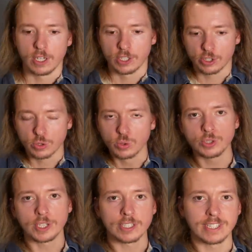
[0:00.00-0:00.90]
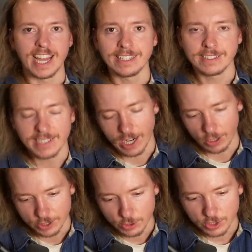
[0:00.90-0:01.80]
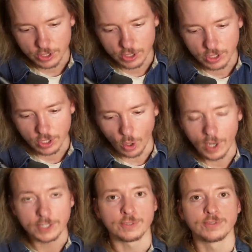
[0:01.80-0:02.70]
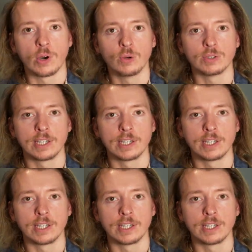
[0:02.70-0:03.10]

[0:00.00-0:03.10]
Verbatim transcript: School doesn't end now. You just go on your phone,